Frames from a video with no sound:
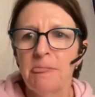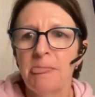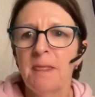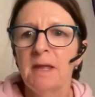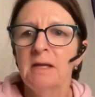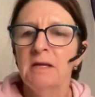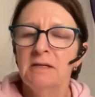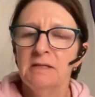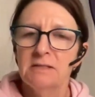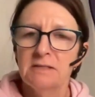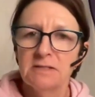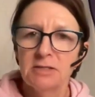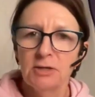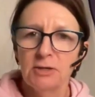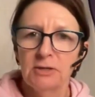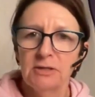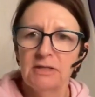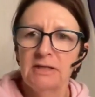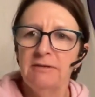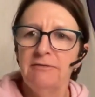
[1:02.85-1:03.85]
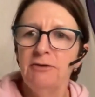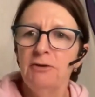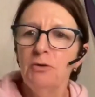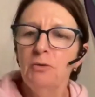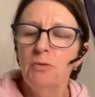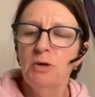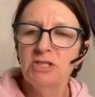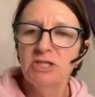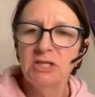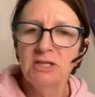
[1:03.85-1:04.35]
So if you're watching
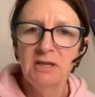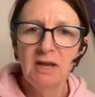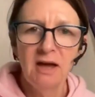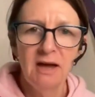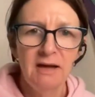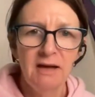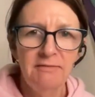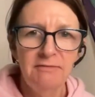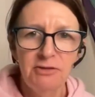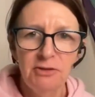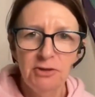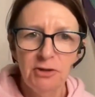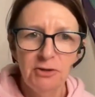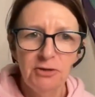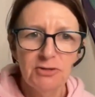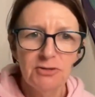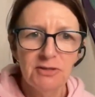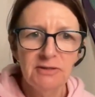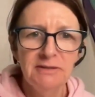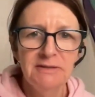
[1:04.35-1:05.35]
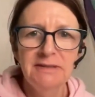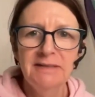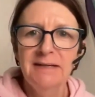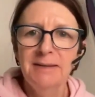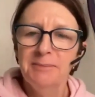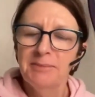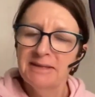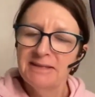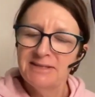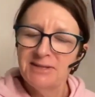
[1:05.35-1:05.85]
live, you know the drill. Please go
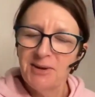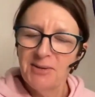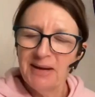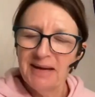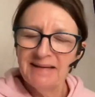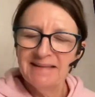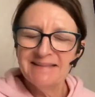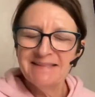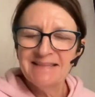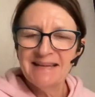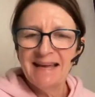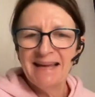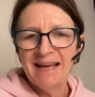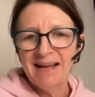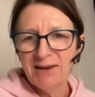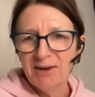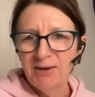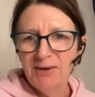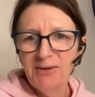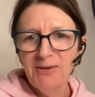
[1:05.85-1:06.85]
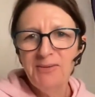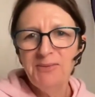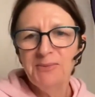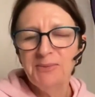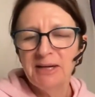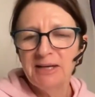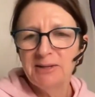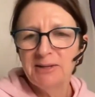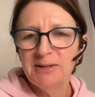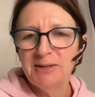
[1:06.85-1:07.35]
ahead and say hello where you're
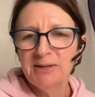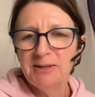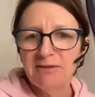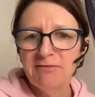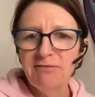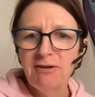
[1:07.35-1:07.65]
watching from.